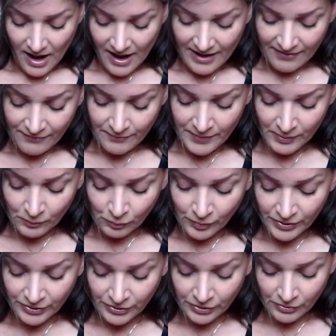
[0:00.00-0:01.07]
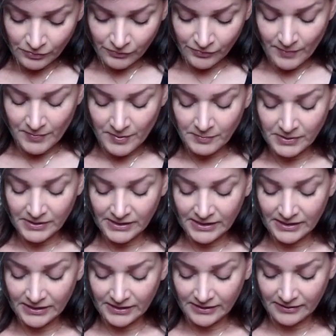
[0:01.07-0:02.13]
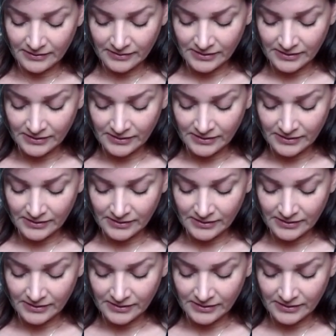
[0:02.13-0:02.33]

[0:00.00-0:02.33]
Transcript: have been with you from the beginning,